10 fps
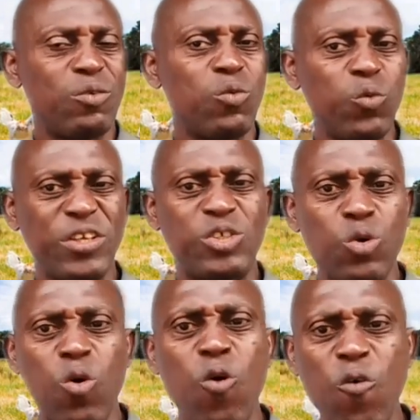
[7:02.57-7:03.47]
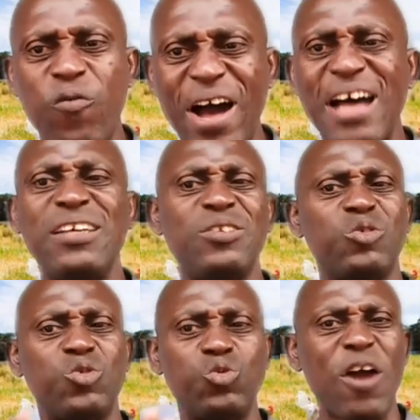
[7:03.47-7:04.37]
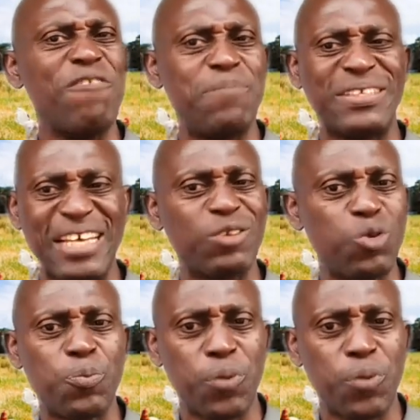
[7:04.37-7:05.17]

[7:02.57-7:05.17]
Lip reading: with over 12% crude